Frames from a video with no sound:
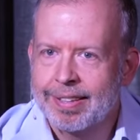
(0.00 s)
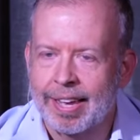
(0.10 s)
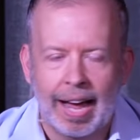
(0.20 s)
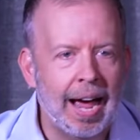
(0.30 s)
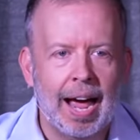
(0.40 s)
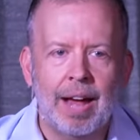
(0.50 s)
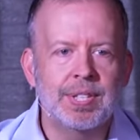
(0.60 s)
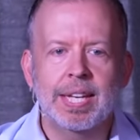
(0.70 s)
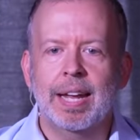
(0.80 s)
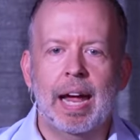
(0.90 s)
Like
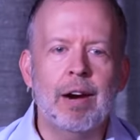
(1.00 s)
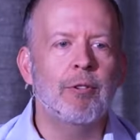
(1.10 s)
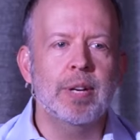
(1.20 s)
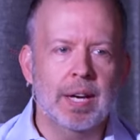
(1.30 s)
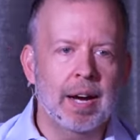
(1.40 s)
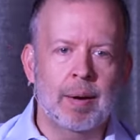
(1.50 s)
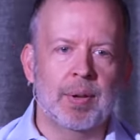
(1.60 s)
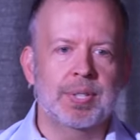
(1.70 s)
I've seen it every time.